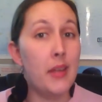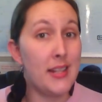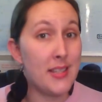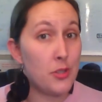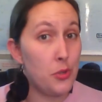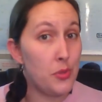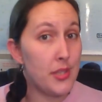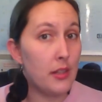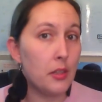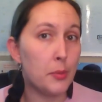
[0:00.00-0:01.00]
it's two
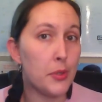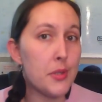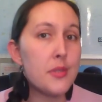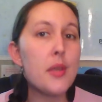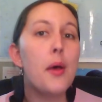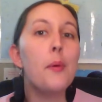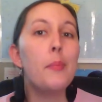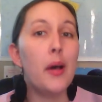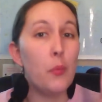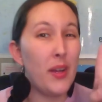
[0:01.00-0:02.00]
syllables,
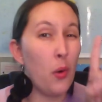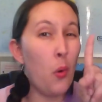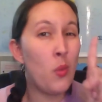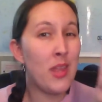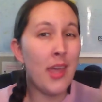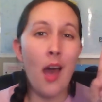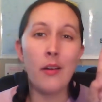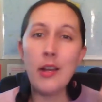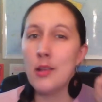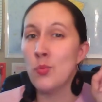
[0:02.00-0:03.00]
but we only
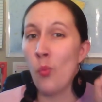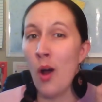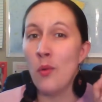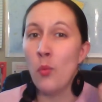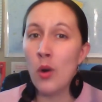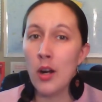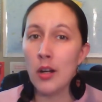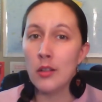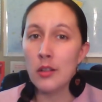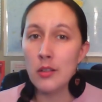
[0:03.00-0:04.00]
count it as one
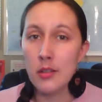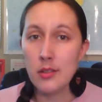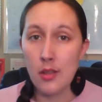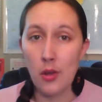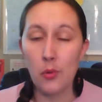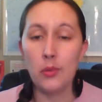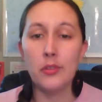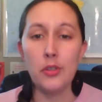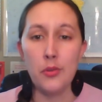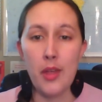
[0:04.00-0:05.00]
word. So
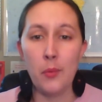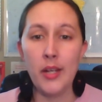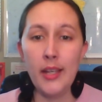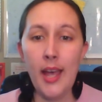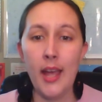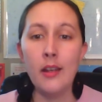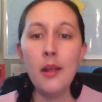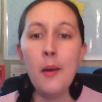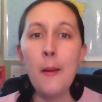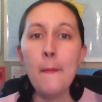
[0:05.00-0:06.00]
do that one
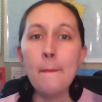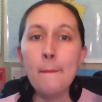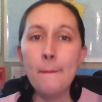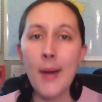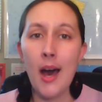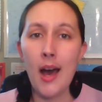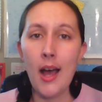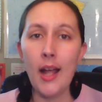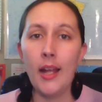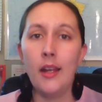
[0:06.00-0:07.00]
again.
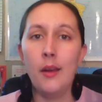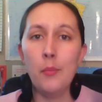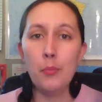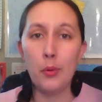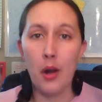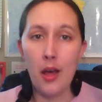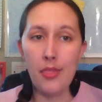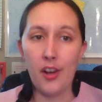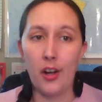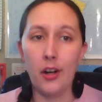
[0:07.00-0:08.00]
My
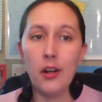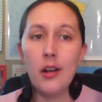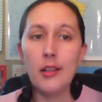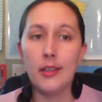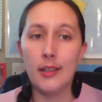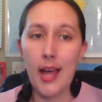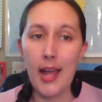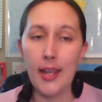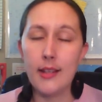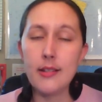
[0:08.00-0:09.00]
brother
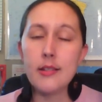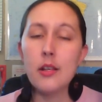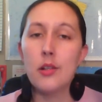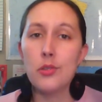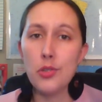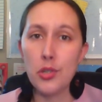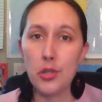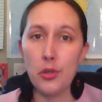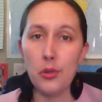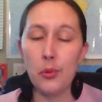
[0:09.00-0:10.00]
likes
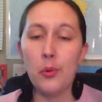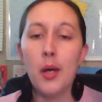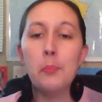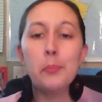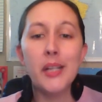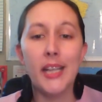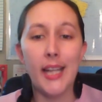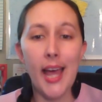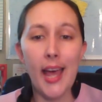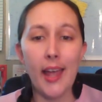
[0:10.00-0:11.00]
to
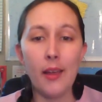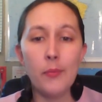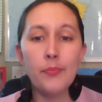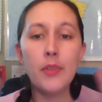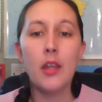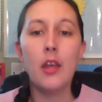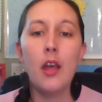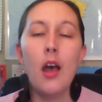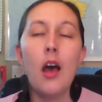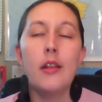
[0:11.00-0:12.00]
play.
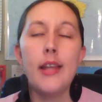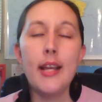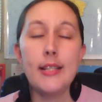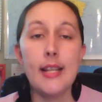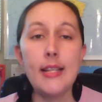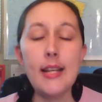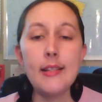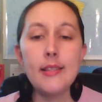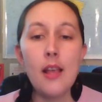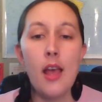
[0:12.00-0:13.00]
Next
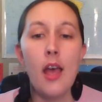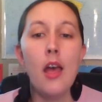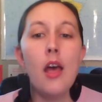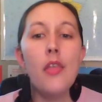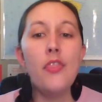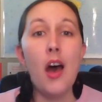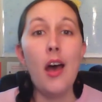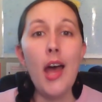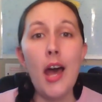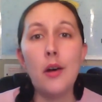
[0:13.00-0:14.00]
sentence.
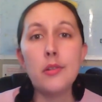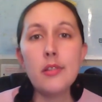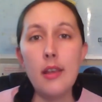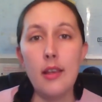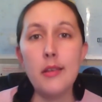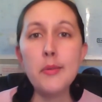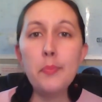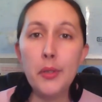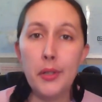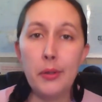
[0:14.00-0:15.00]
The house is
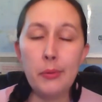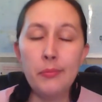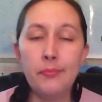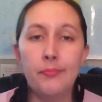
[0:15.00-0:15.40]
blue.